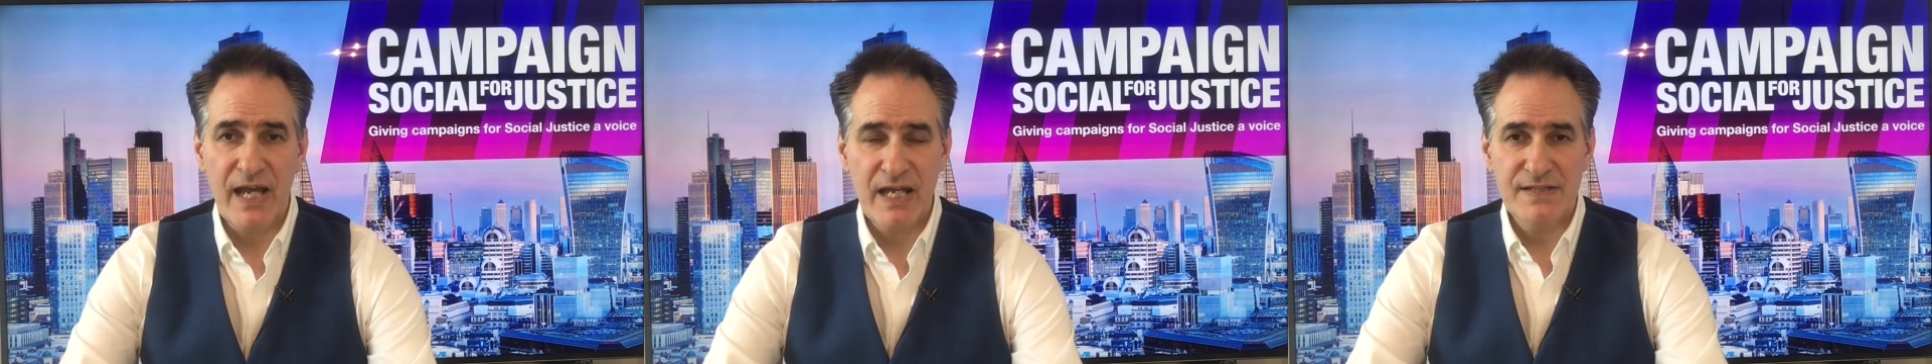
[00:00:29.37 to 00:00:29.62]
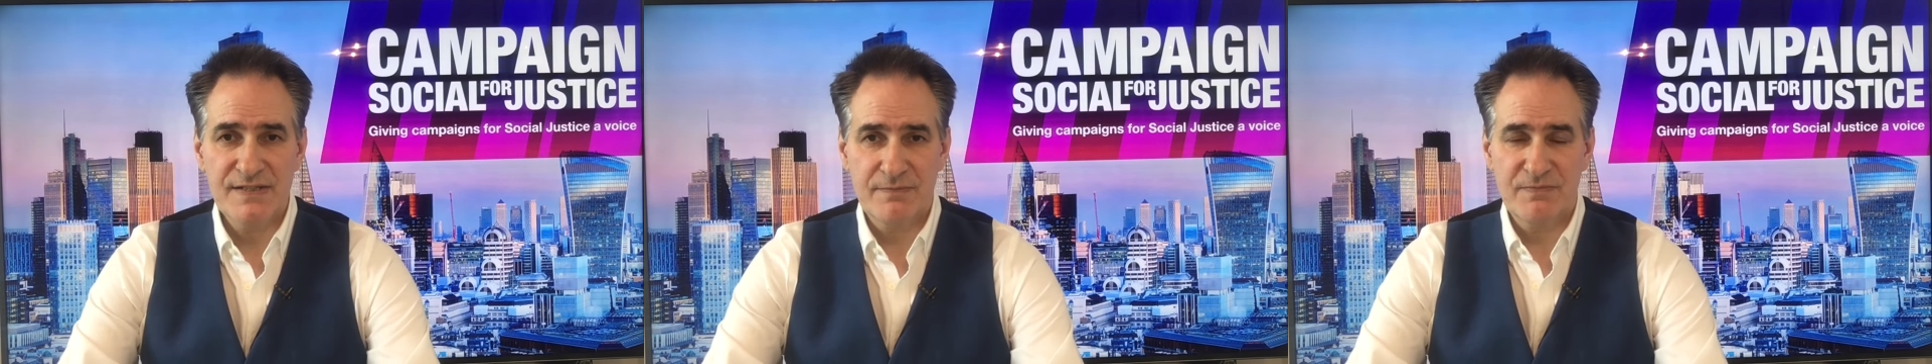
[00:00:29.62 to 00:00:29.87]

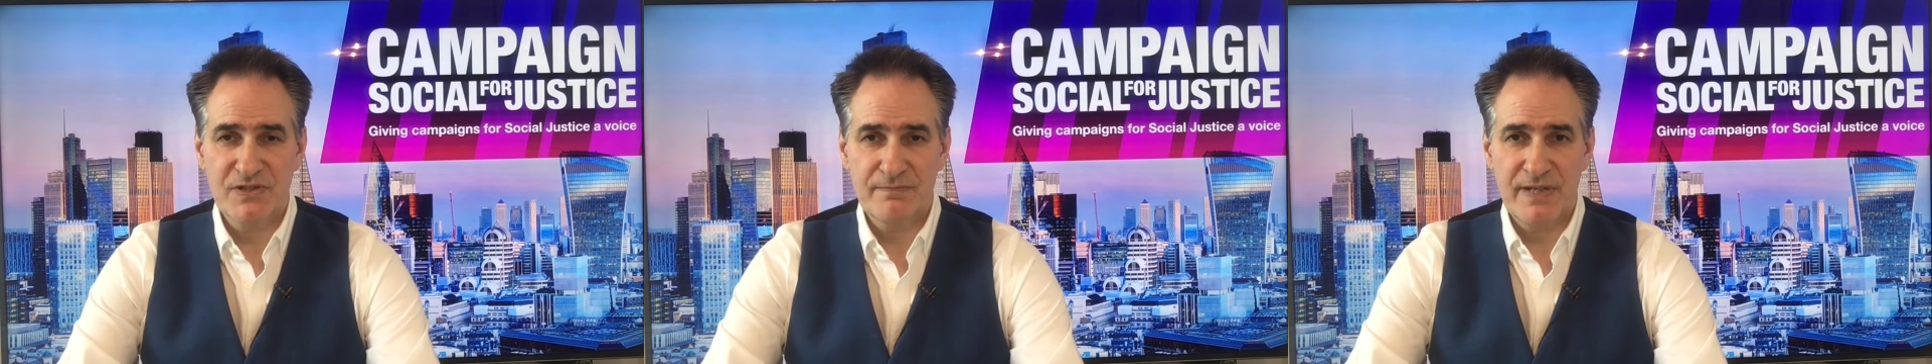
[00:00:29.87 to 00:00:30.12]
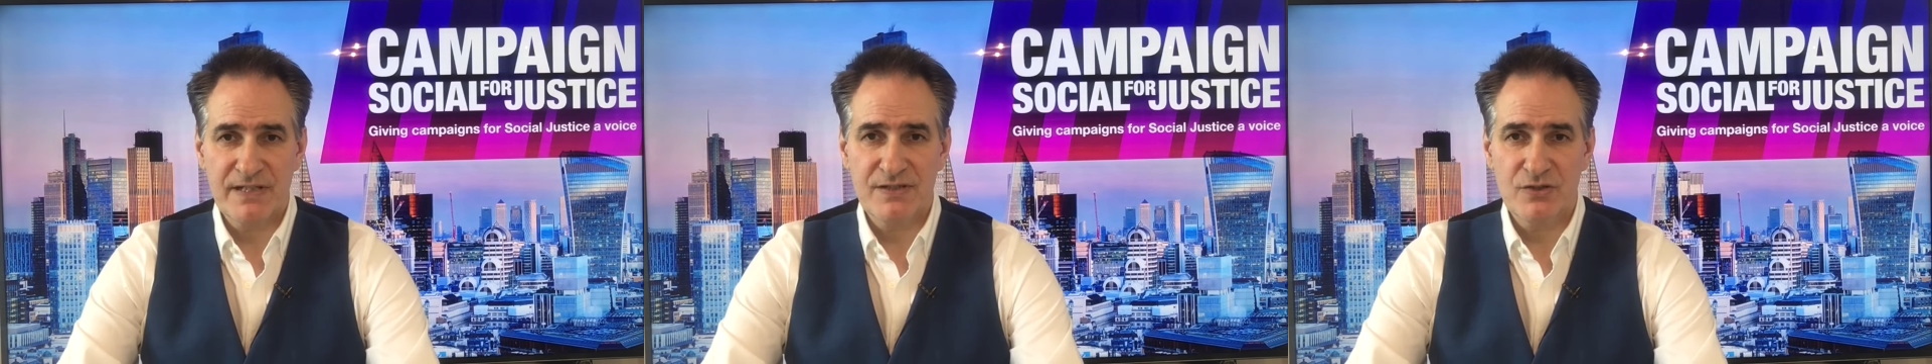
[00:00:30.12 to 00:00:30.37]

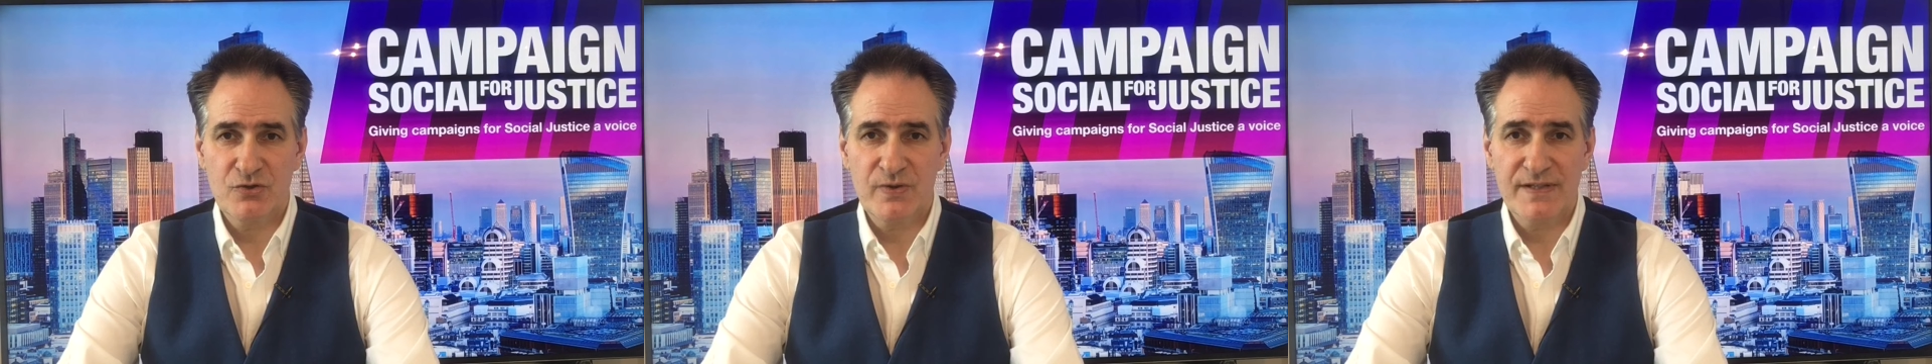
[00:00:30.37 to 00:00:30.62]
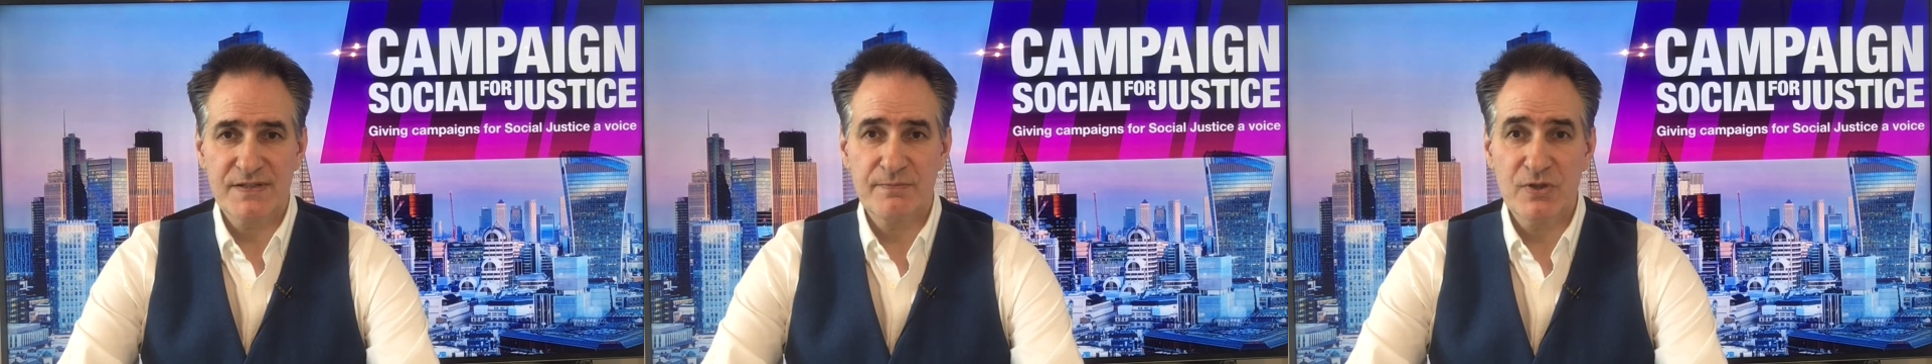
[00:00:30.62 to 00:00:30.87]
asymptomatic
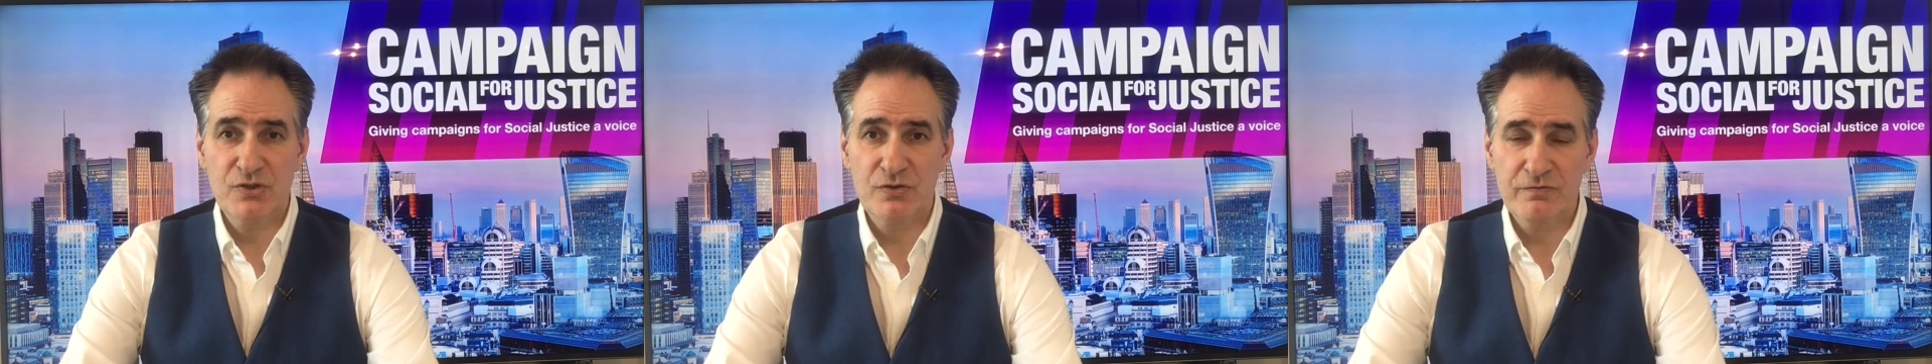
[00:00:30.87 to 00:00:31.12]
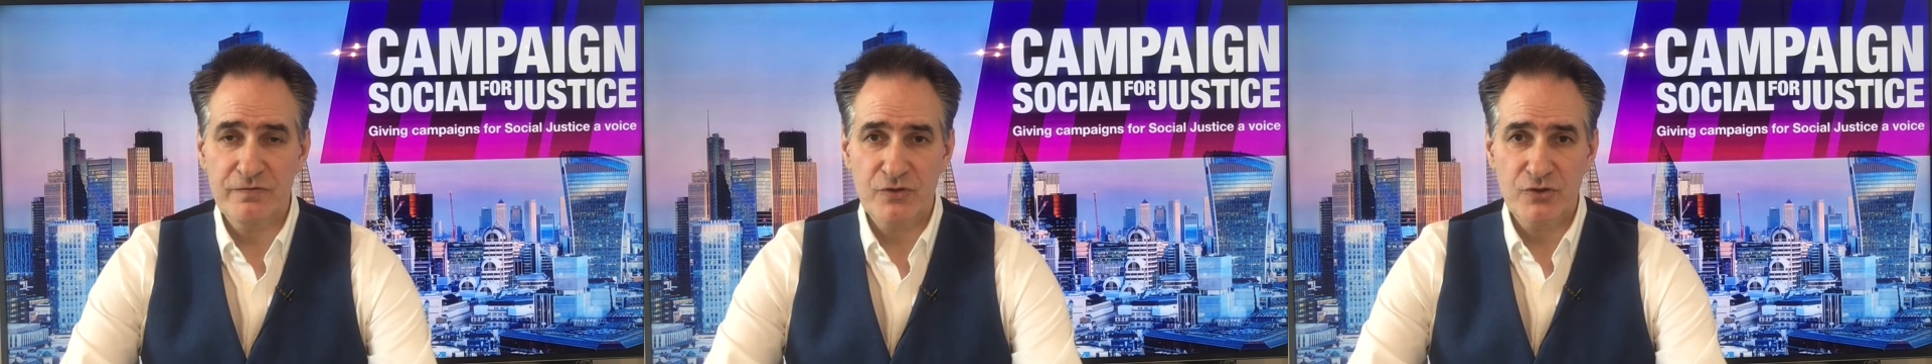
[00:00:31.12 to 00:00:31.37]
transmission
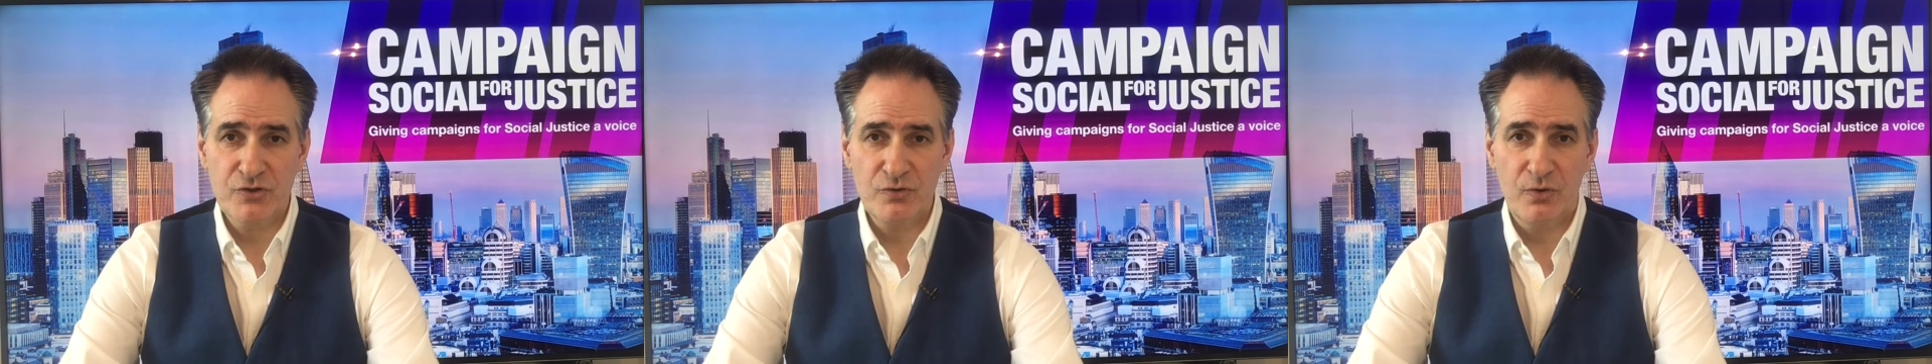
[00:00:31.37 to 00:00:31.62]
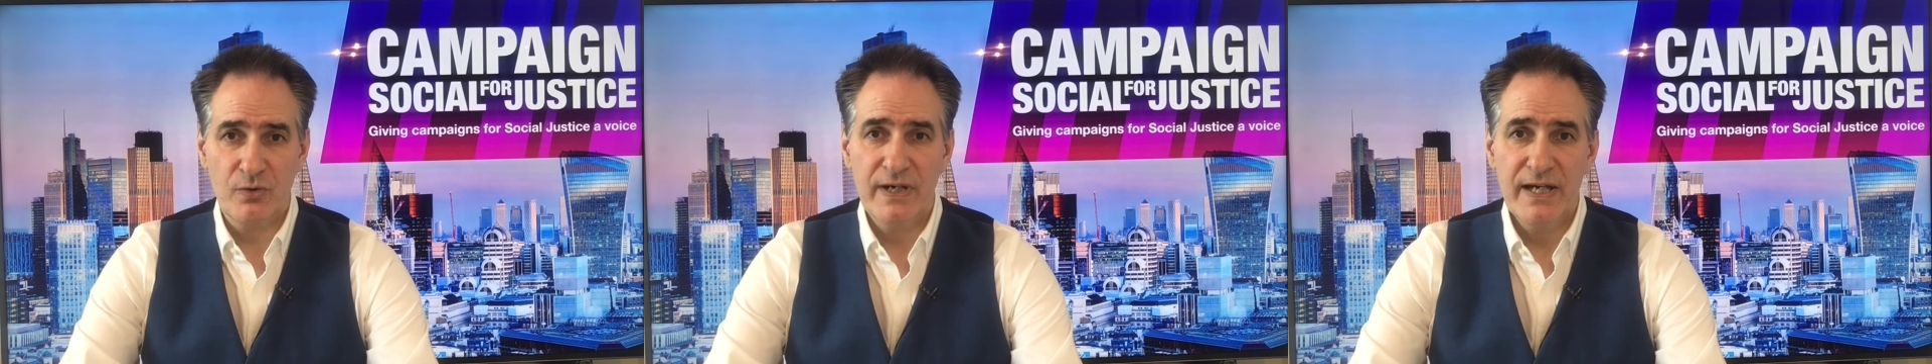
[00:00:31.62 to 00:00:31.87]
for
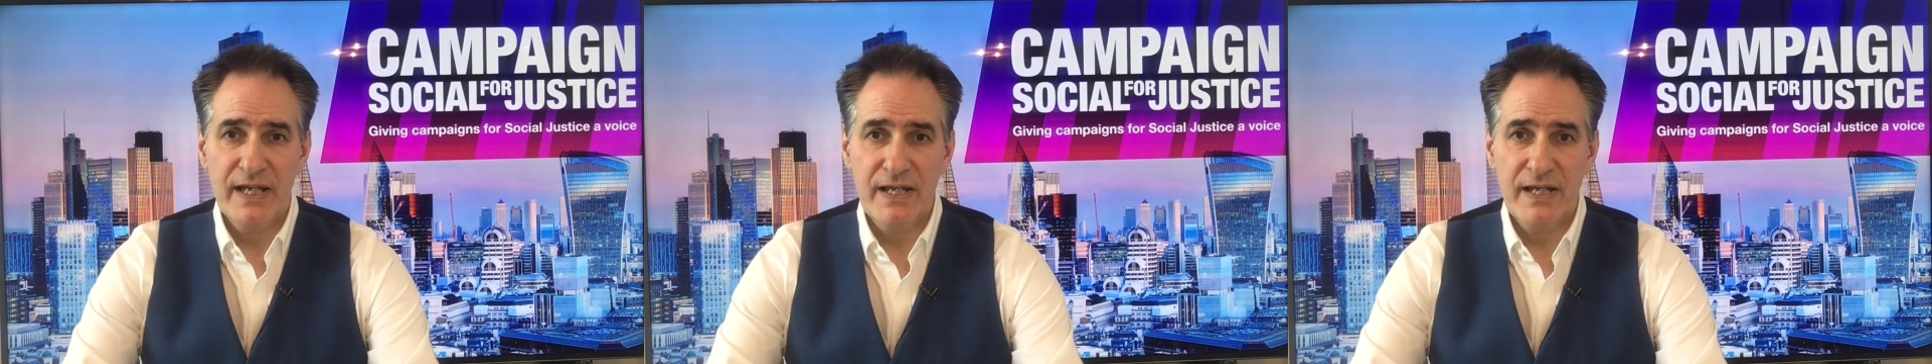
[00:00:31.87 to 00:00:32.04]
sure